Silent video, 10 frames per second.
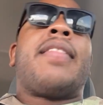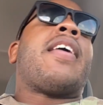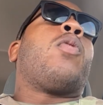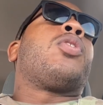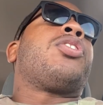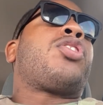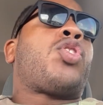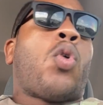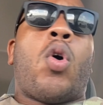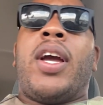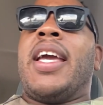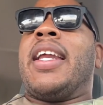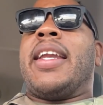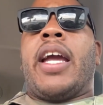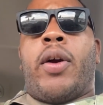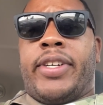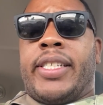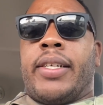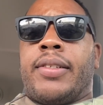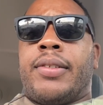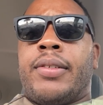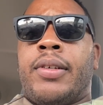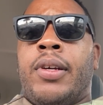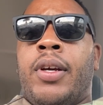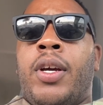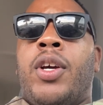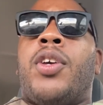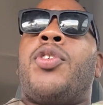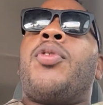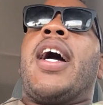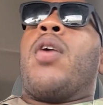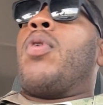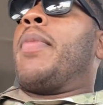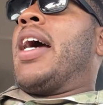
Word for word: They will destroy an inheritance. You got women